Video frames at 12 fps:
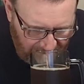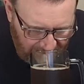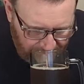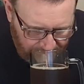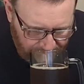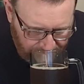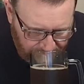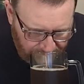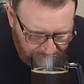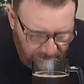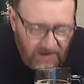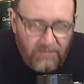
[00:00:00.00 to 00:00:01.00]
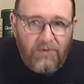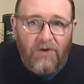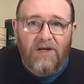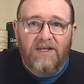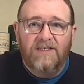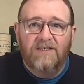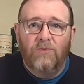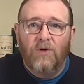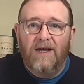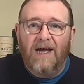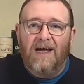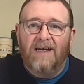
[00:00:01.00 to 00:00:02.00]
light. the point is it's
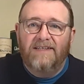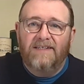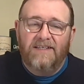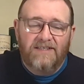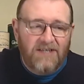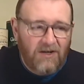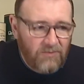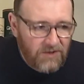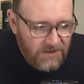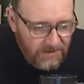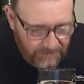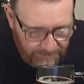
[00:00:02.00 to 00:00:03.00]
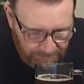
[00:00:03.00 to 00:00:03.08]
quite hard to distinguish.